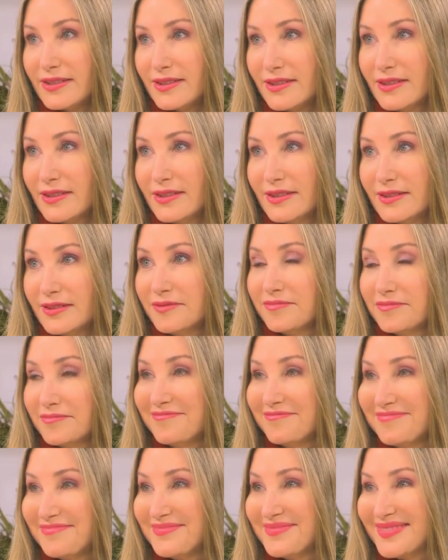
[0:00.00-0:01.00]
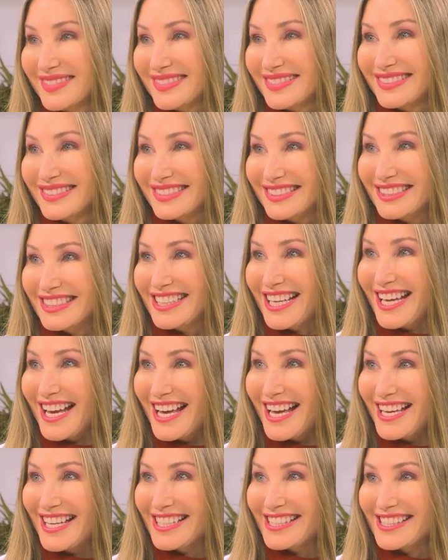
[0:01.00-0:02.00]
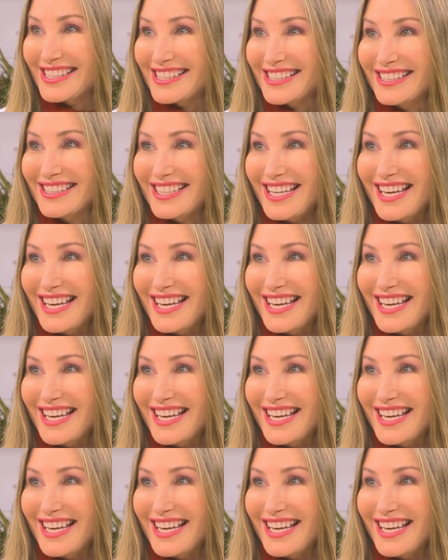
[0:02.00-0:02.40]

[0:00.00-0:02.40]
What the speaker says: Well, I'm glad you brought that up. Thank you, as always, for bringing us